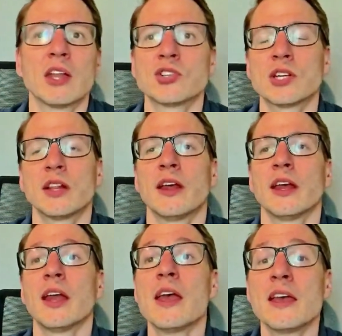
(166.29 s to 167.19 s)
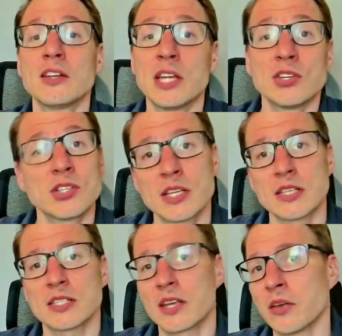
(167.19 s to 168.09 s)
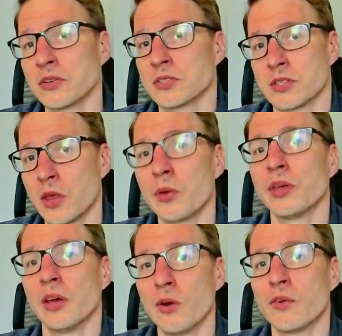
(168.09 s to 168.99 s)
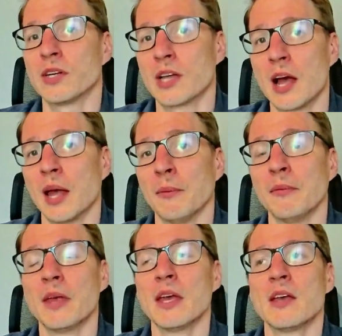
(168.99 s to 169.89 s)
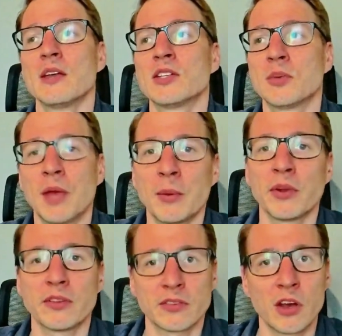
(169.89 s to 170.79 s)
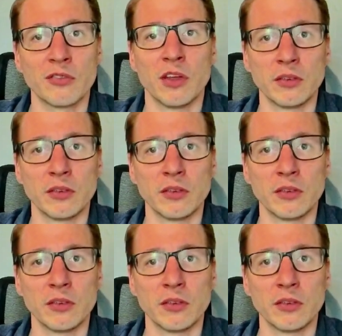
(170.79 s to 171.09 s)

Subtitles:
And she like teaches it skills slowly over time to be able to solve those